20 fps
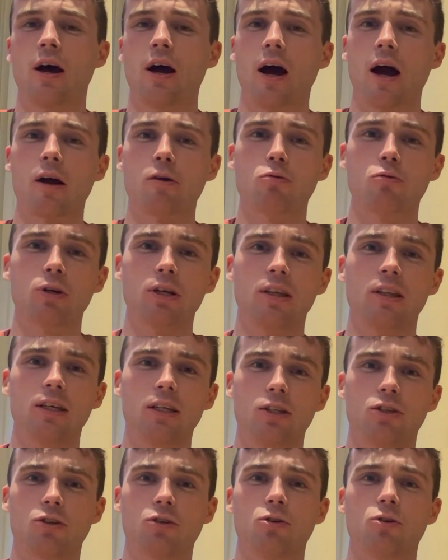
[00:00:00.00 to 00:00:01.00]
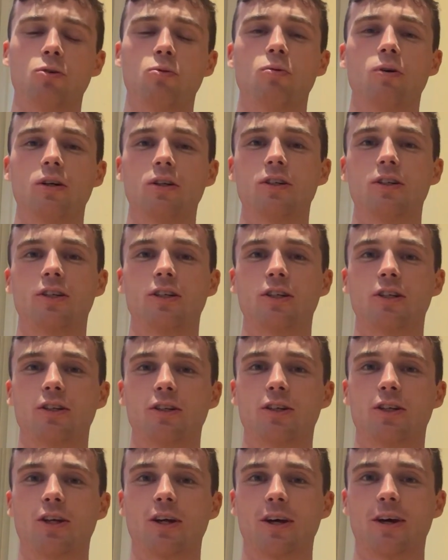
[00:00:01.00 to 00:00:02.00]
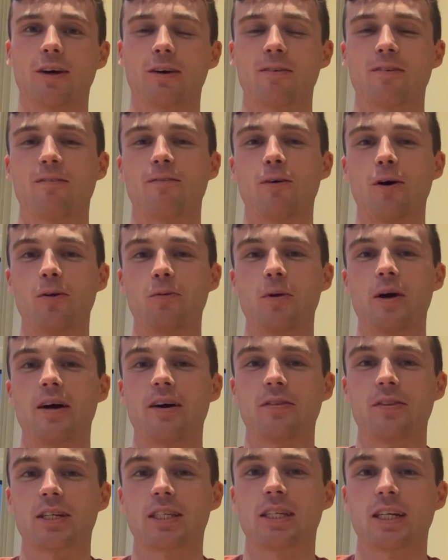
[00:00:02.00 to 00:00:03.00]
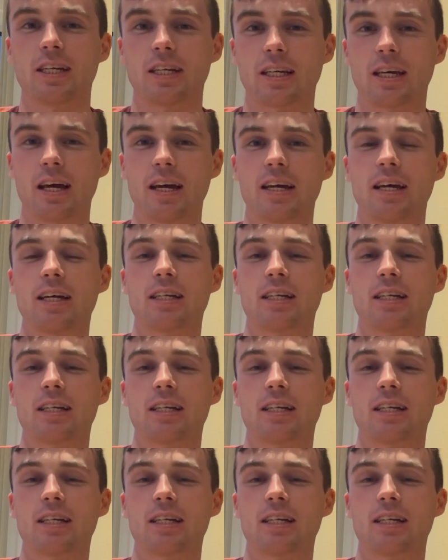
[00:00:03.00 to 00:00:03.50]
I really do want to run well on this 10K.